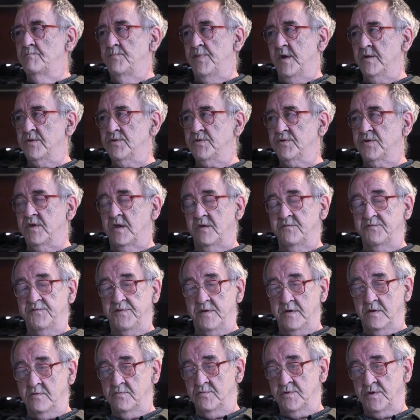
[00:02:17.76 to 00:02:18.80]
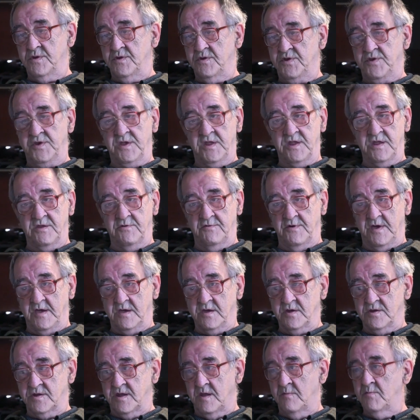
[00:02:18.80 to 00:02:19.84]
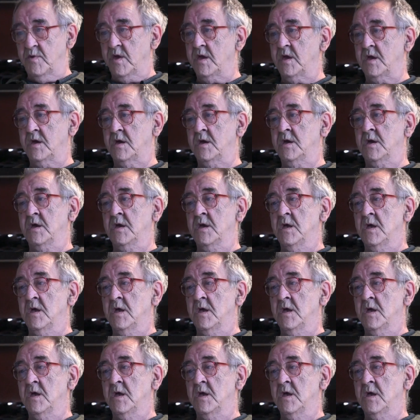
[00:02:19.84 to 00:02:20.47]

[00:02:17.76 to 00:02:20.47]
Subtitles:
But I found a senior academic